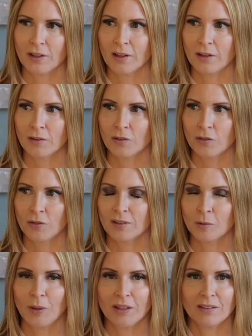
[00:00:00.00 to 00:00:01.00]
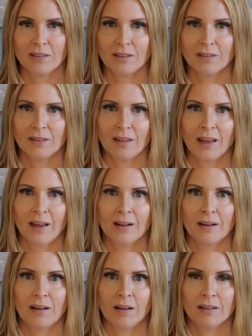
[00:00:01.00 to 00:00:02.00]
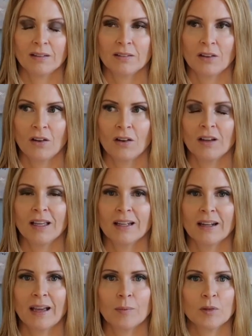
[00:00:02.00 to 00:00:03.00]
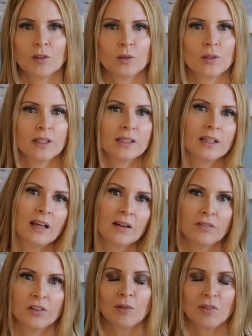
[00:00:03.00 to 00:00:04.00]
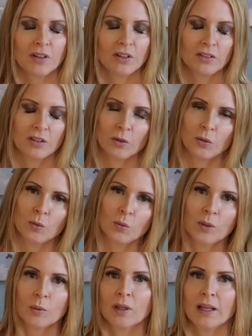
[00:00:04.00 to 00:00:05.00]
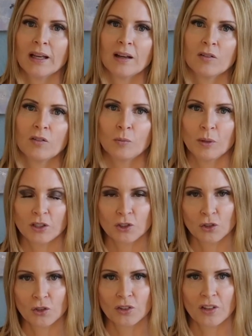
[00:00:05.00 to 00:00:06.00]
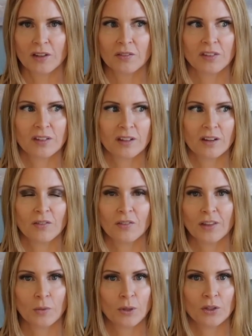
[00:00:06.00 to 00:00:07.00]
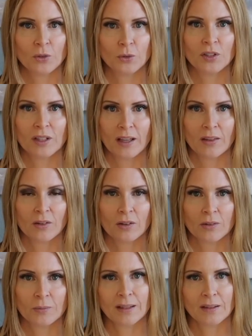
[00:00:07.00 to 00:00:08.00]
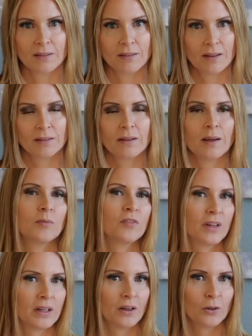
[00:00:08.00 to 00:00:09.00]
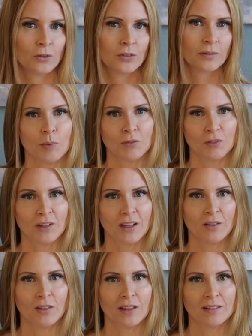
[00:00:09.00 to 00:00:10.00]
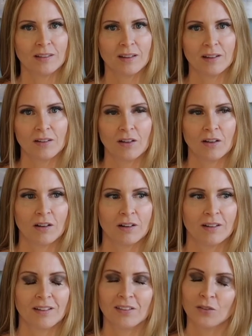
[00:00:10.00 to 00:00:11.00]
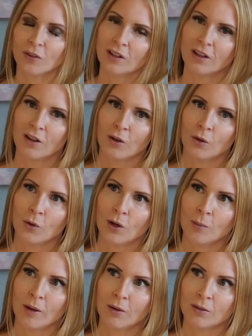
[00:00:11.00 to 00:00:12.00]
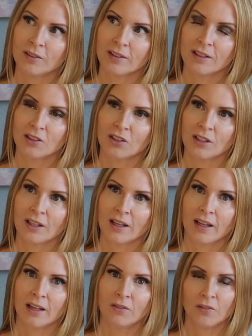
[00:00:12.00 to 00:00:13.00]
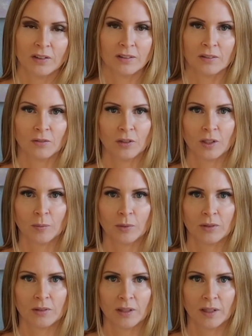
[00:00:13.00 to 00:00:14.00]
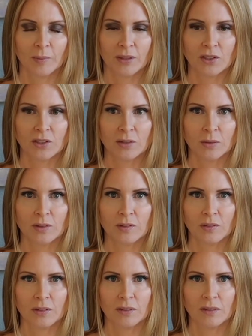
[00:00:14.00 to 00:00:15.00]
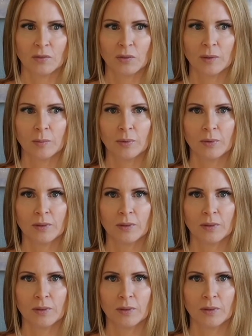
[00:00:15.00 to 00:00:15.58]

of spaces that I saw and absolutely loved, but very soon we will have pictures of stuff that we do together in Design Time videos. But for now, that's it on this video about staging a fix and flip. Did I mention it was a fix and flip?